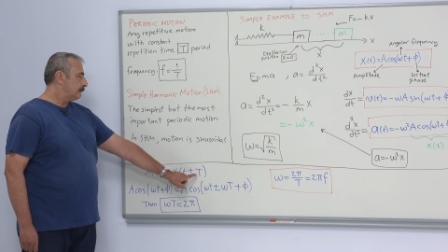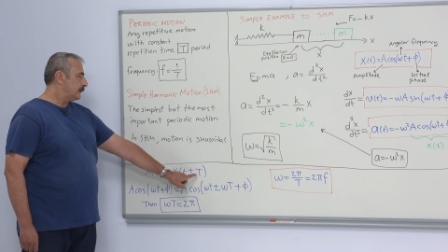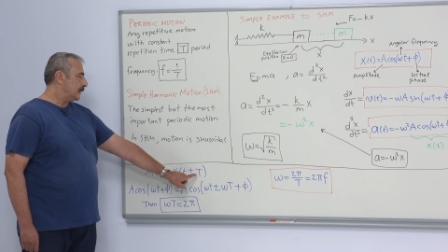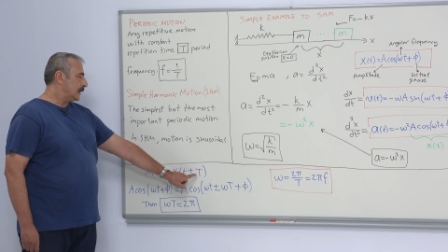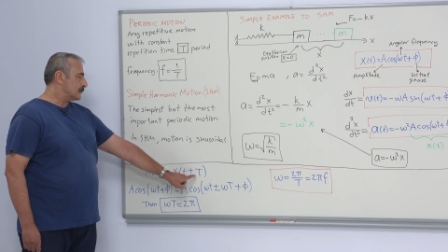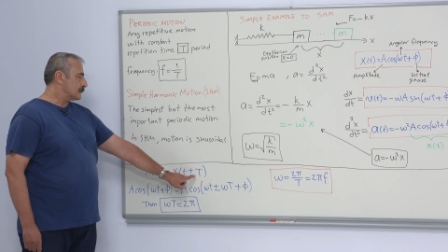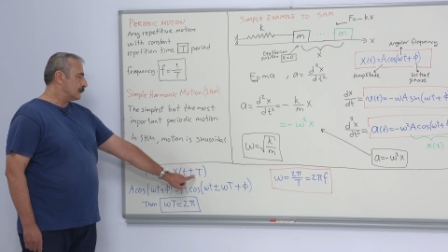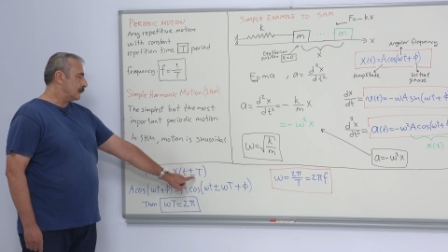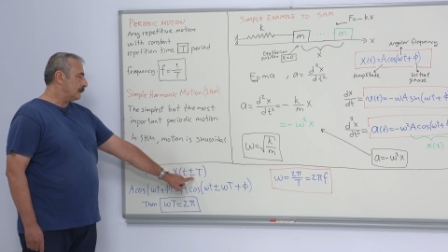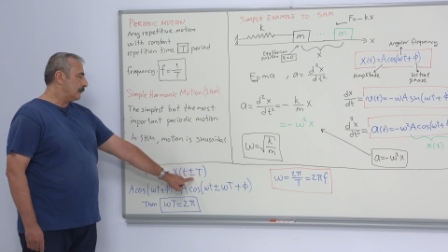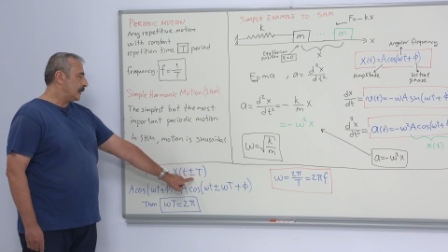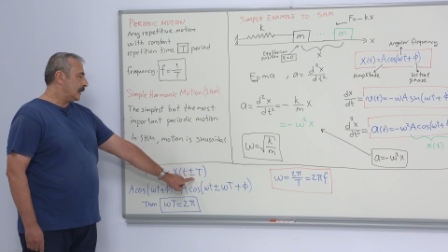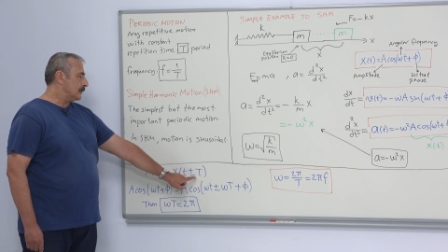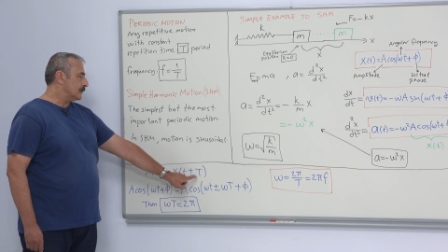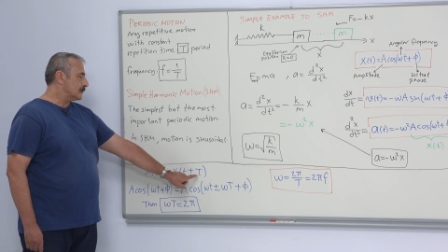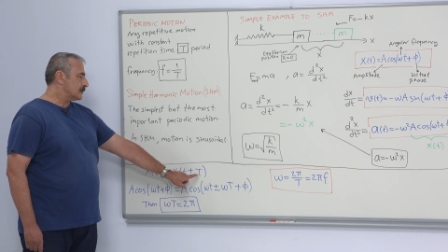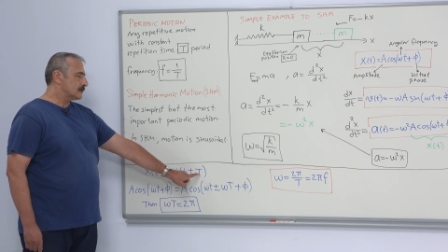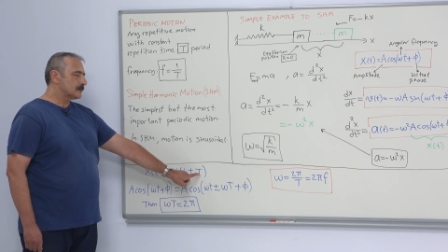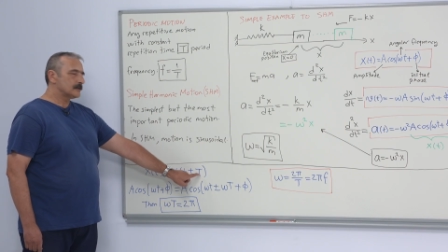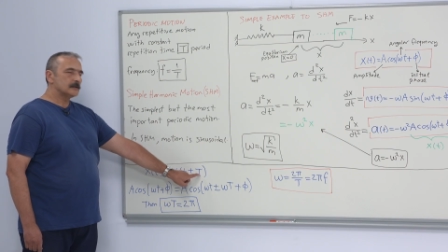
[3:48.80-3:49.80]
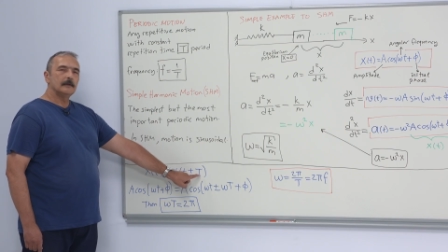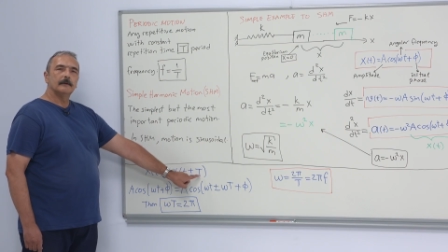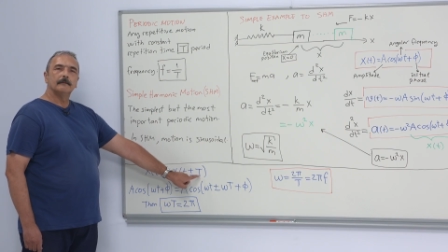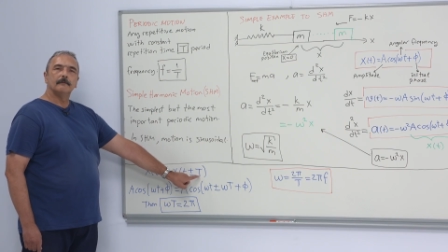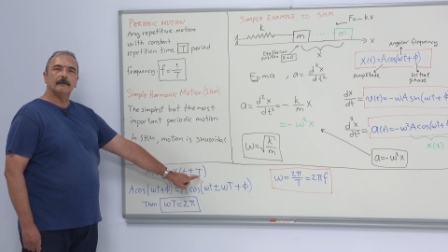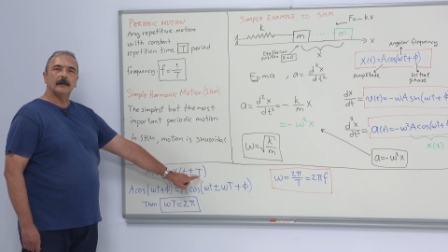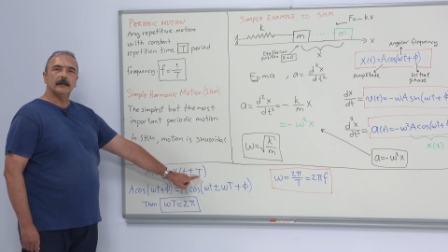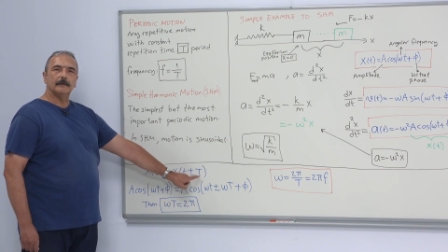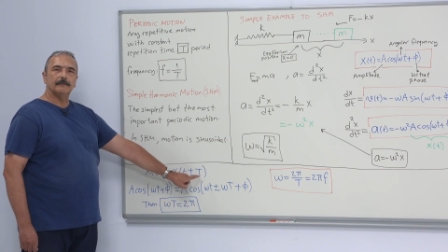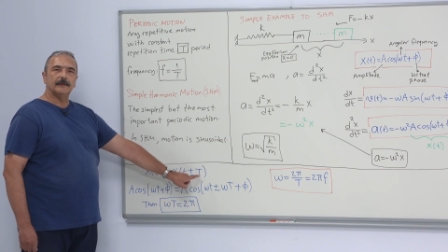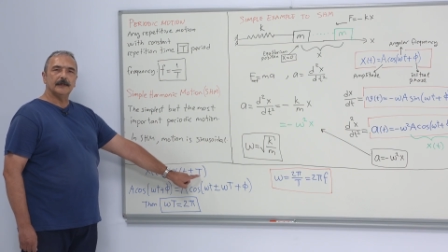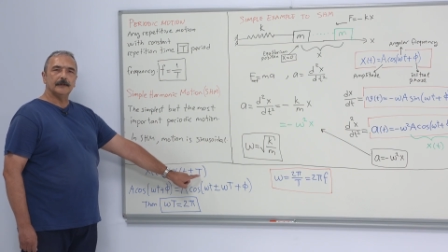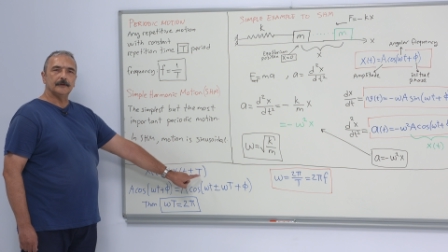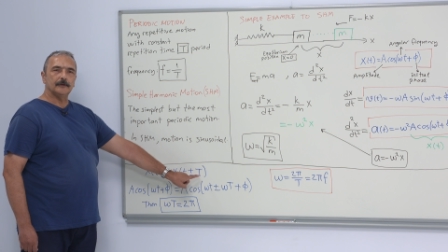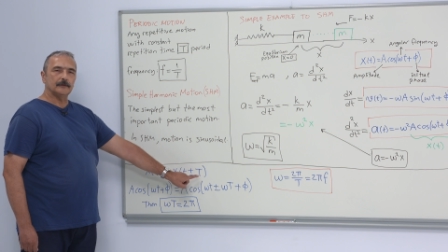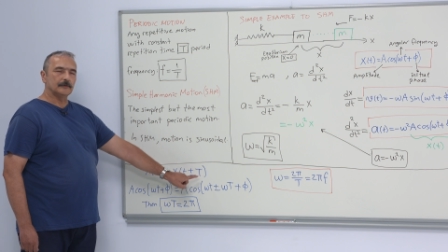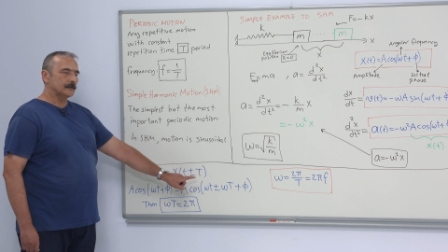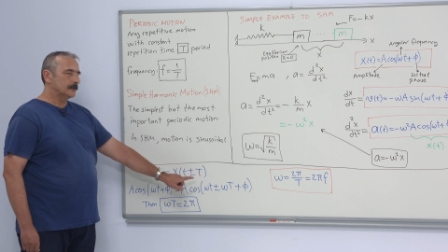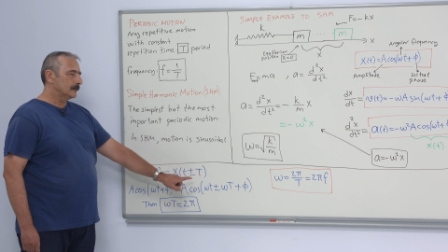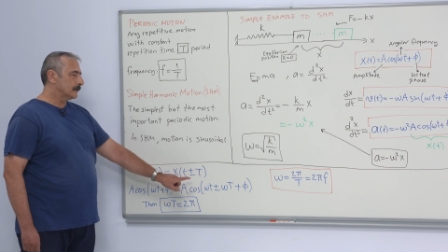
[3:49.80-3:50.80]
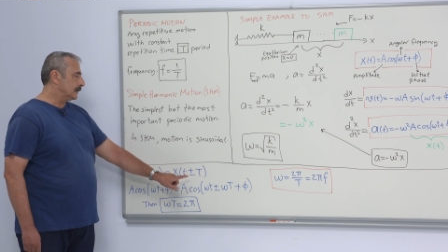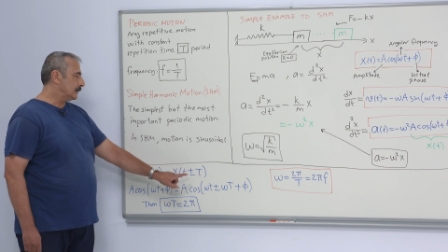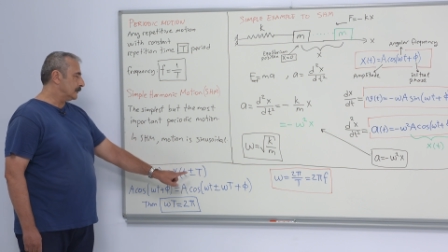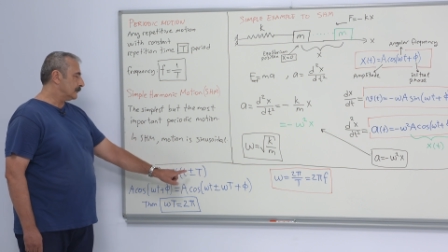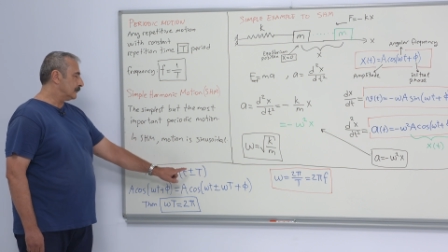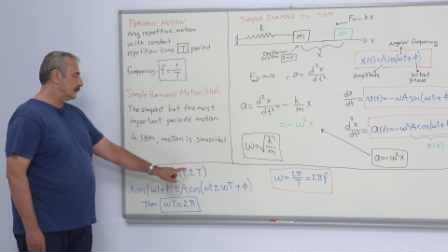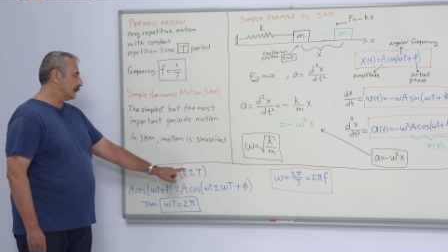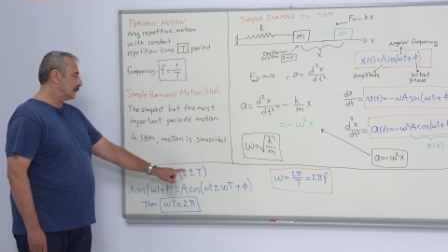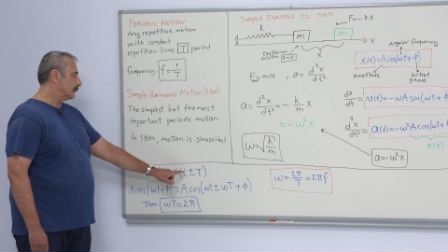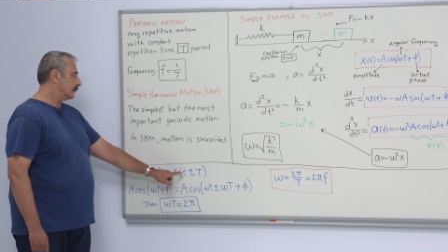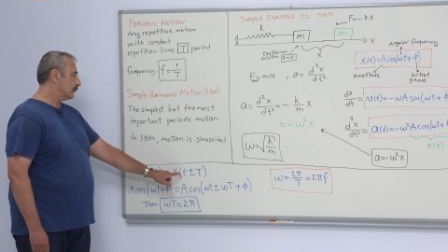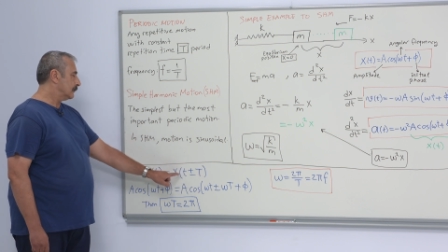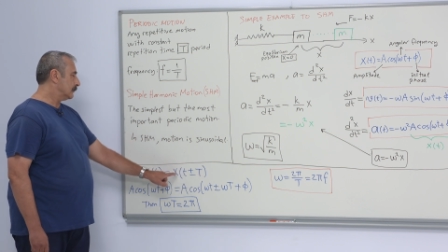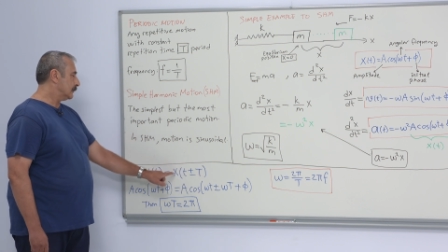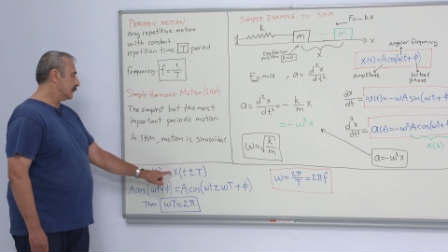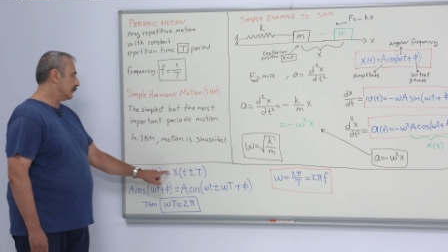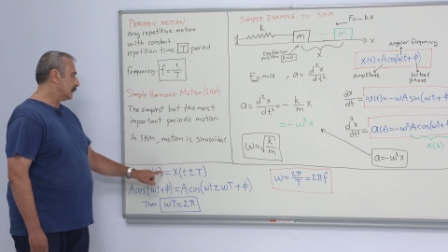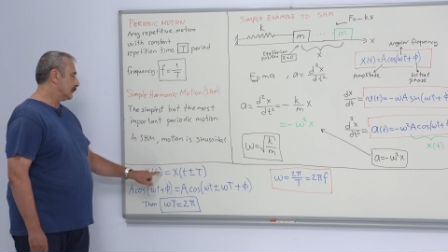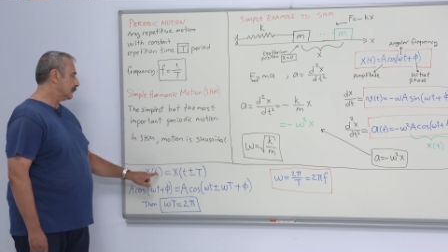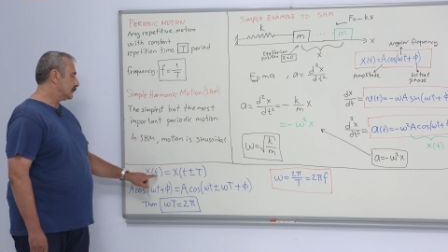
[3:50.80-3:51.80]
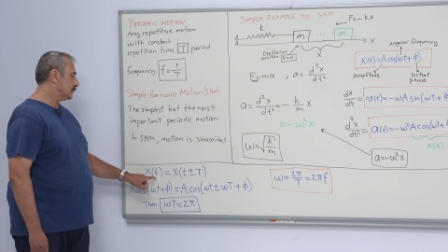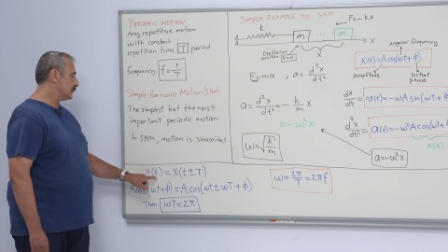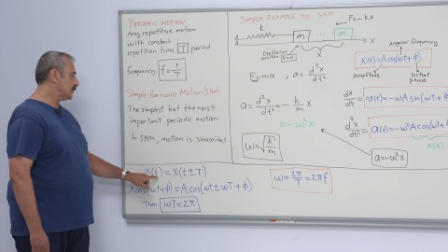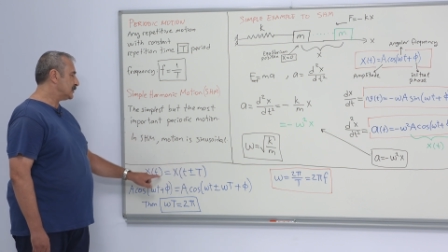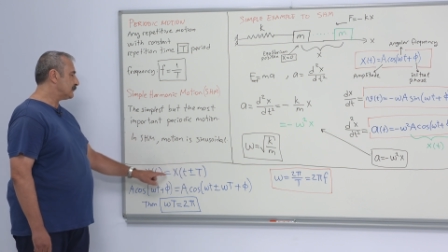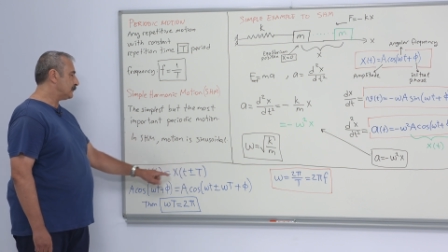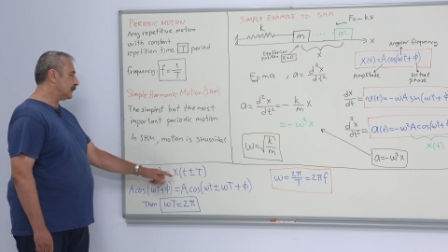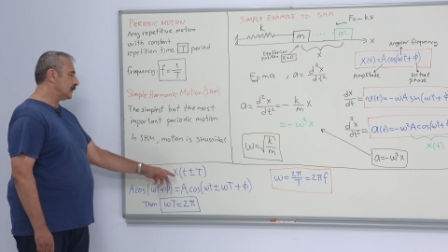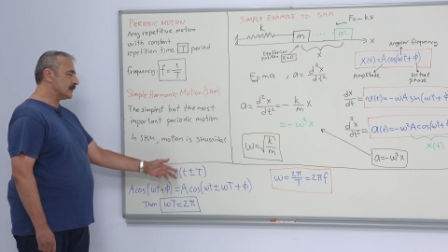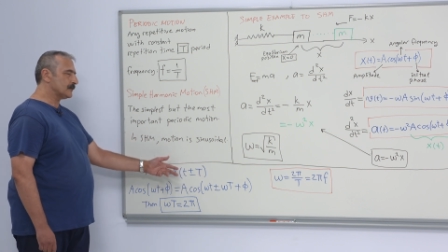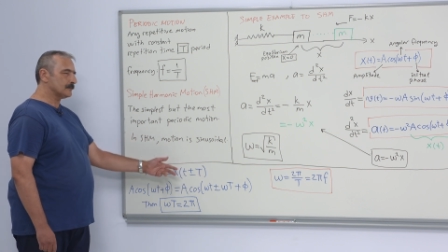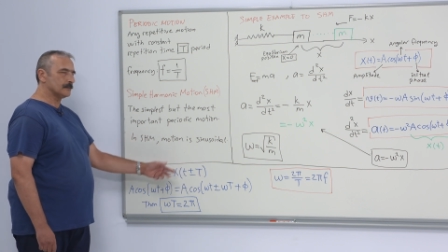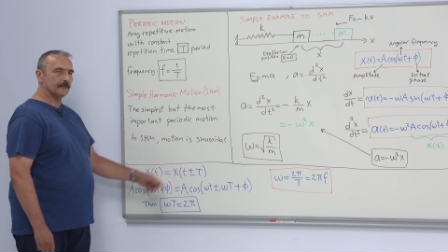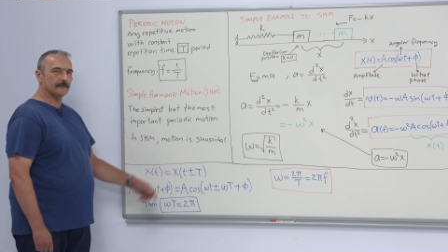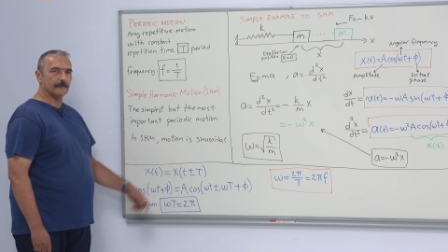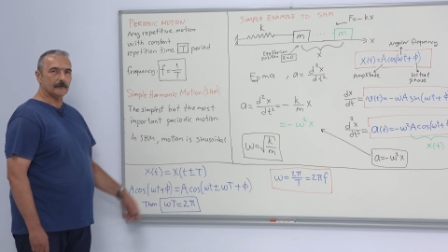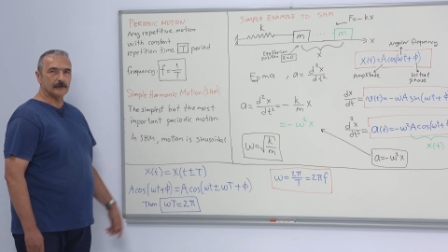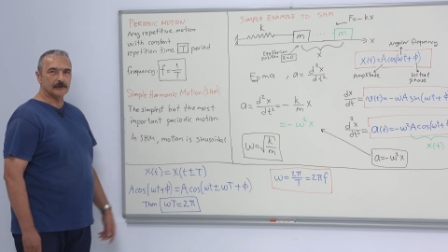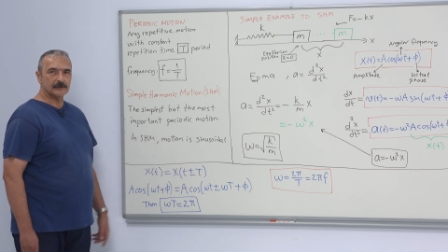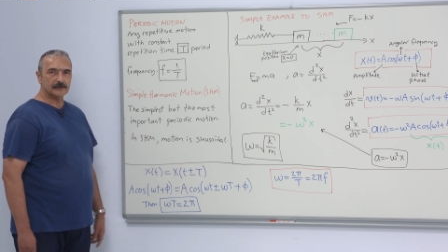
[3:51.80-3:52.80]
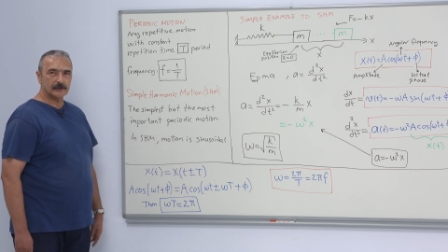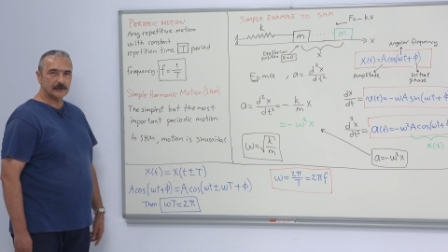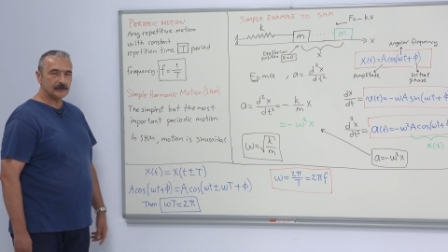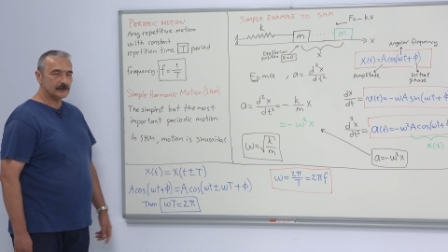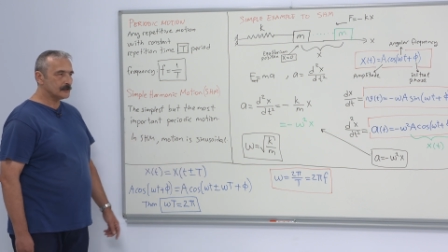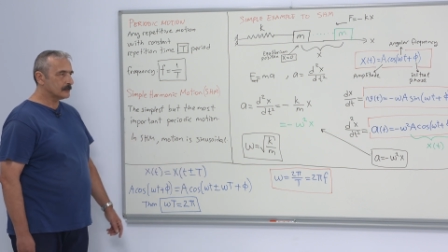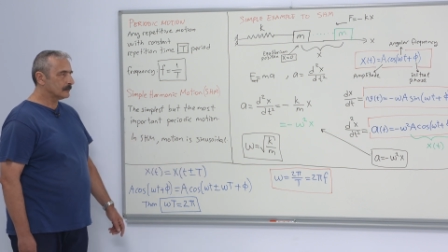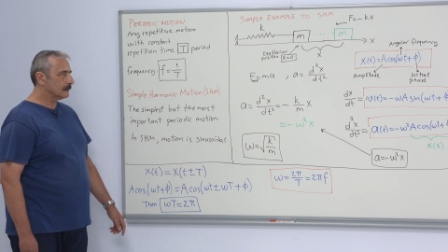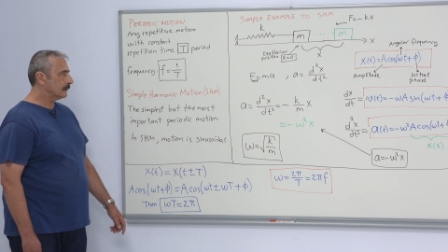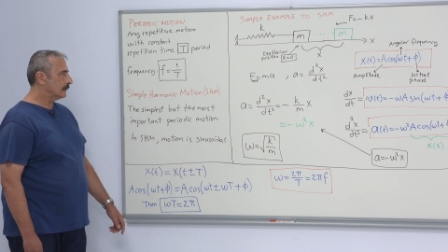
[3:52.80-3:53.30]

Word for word: plus or minus one period into uh, the displacement, for instance,